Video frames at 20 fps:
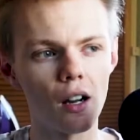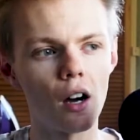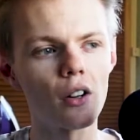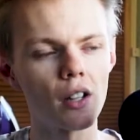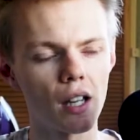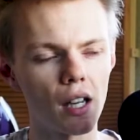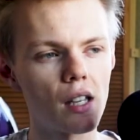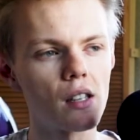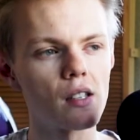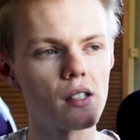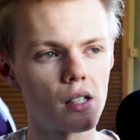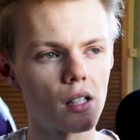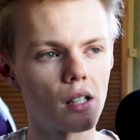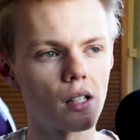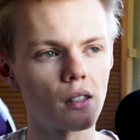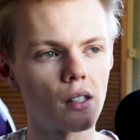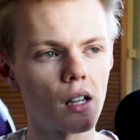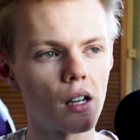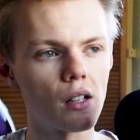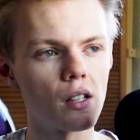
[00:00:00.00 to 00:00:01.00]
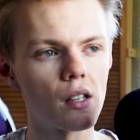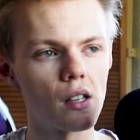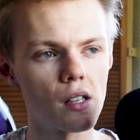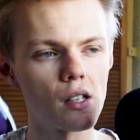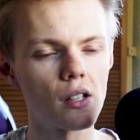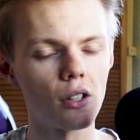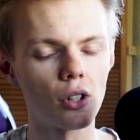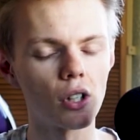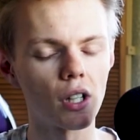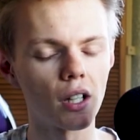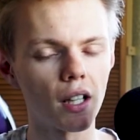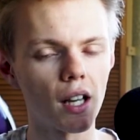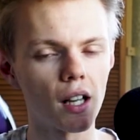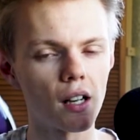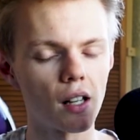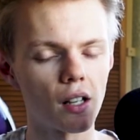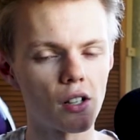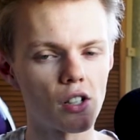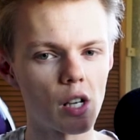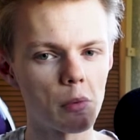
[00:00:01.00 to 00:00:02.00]
okay, he's sitting there. He's looking kind
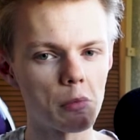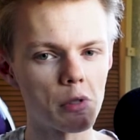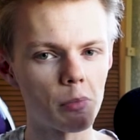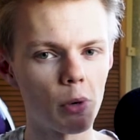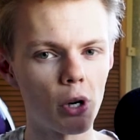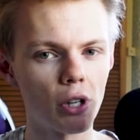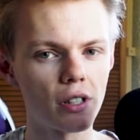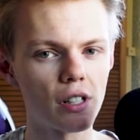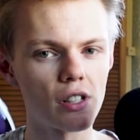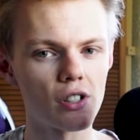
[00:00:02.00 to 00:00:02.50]
of like James Bond.